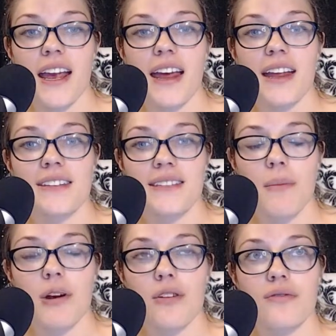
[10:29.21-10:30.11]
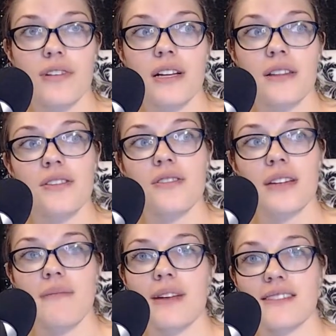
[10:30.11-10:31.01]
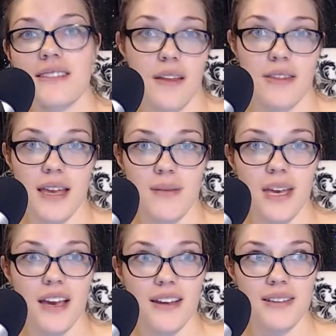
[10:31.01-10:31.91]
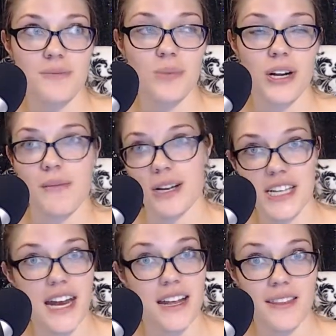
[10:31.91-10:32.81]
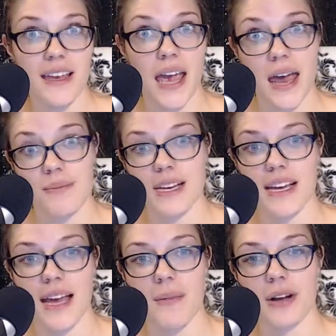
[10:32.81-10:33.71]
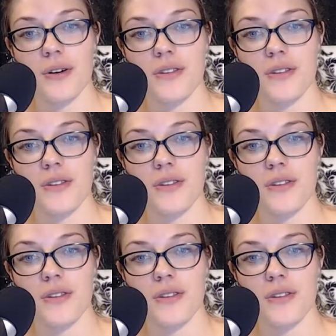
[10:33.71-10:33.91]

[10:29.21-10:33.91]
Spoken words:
and chemical free literally means nothing because pretty much anything can be a chemical.